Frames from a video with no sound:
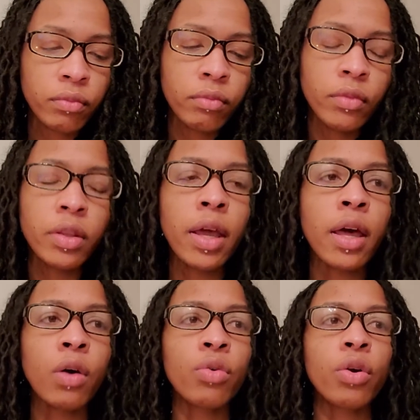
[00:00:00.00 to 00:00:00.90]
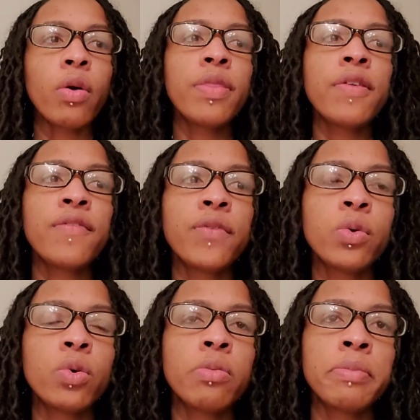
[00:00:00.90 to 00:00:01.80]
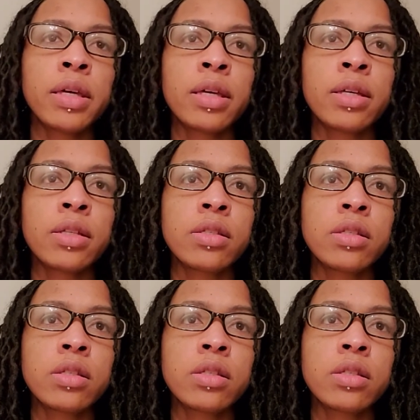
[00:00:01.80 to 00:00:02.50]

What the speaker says: Now, growing the Fool means